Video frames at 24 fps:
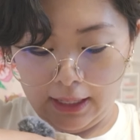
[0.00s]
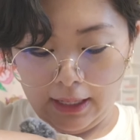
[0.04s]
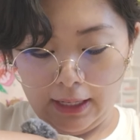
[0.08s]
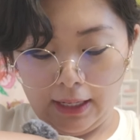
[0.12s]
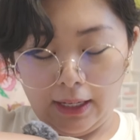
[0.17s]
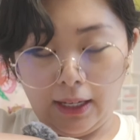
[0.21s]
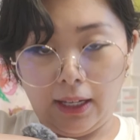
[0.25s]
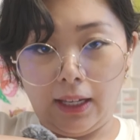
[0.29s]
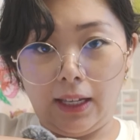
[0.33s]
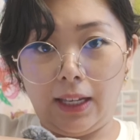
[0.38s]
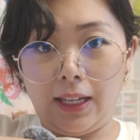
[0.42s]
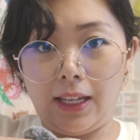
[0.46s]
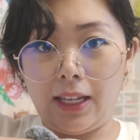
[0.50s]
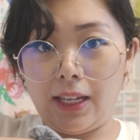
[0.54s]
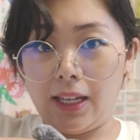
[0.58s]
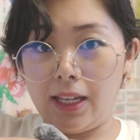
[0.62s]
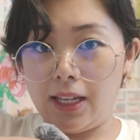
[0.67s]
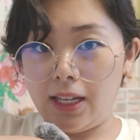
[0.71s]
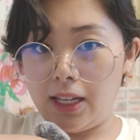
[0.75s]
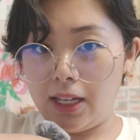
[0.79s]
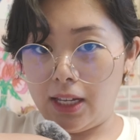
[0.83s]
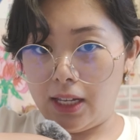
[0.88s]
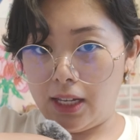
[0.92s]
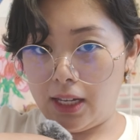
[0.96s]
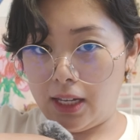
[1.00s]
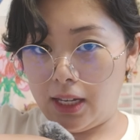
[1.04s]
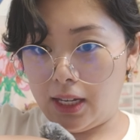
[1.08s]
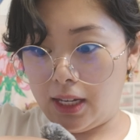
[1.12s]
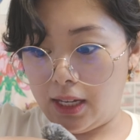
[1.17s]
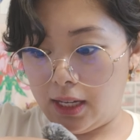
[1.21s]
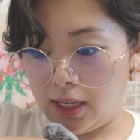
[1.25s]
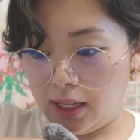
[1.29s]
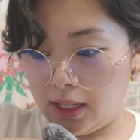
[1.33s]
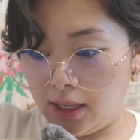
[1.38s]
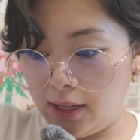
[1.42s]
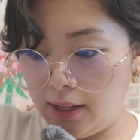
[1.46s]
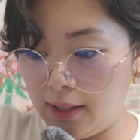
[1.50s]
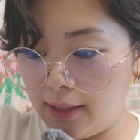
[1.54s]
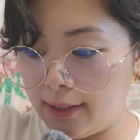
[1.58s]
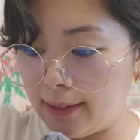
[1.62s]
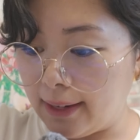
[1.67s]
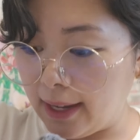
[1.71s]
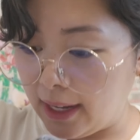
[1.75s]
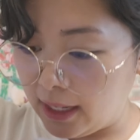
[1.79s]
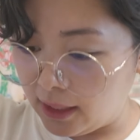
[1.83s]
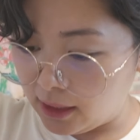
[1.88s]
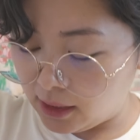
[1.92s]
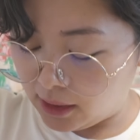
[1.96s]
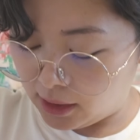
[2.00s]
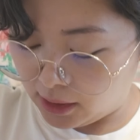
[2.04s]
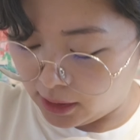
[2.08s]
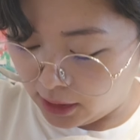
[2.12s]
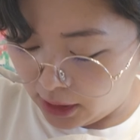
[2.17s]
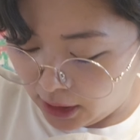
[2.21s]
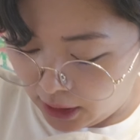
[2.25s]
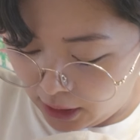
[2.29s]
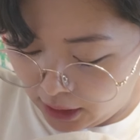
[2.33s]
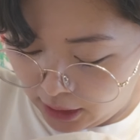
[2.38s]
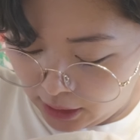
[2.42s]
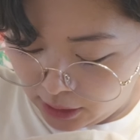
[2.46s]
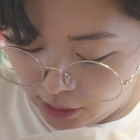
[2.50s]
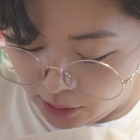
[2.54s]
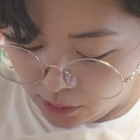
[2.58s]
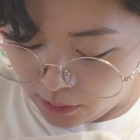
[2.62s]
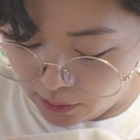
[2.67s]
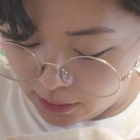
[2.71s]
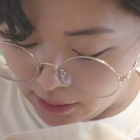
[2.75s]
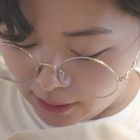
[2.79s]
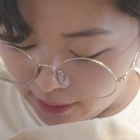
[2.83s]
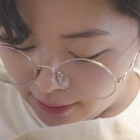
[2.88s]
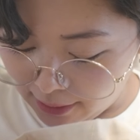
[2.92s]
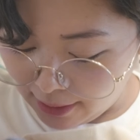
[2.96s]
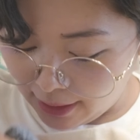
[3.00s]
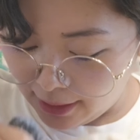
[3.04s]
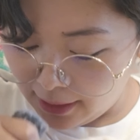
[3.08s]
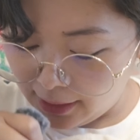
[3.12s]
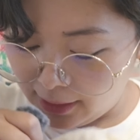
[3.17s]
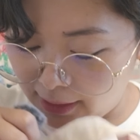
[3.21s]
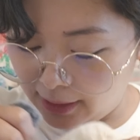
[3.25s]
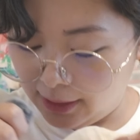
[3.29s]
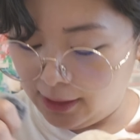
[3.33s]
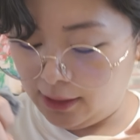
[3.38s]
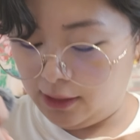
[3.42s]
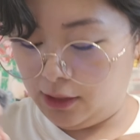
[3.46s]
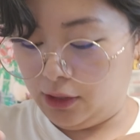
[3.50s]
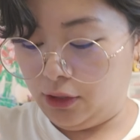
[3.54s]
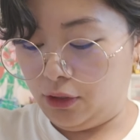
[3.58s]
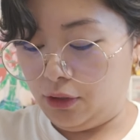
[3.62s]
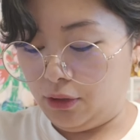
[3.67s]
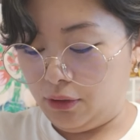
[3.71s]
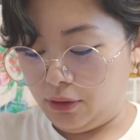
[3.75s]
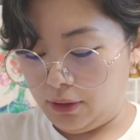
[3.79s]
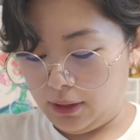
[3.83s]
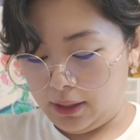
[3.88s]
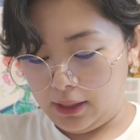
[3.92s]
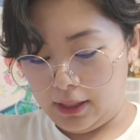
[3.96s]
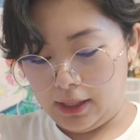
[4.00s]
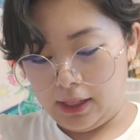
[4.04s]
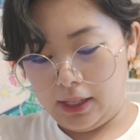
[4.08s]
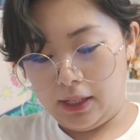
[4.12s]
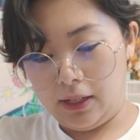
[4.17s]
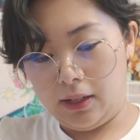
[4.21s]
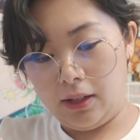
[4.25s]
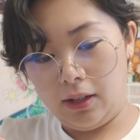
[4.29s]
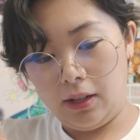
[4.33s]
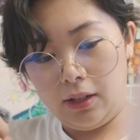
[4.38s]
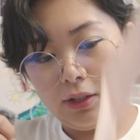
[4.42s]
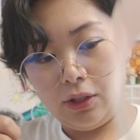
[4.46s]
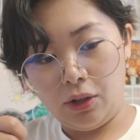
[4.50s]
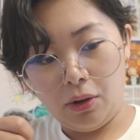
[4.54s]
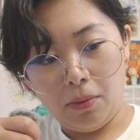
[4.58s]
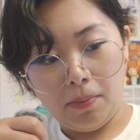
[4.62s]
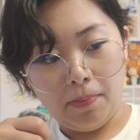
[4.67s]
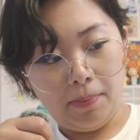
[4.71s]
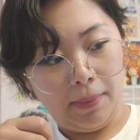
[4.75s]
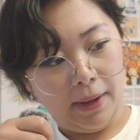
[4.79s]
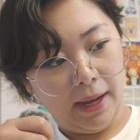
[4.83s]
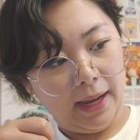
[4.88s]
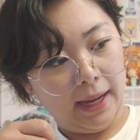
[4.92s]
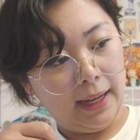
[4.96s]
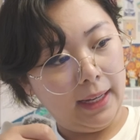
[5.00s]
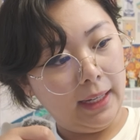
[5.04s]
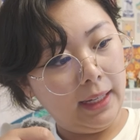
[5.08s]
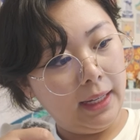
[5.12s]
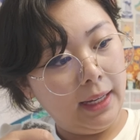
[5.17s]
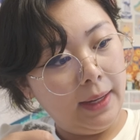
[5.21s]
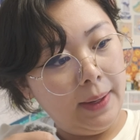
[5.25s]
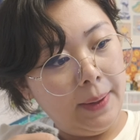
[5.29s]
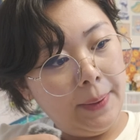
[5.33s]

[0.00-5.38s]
Hee hee hee. Nice. So it's a nicely constructed tote bag.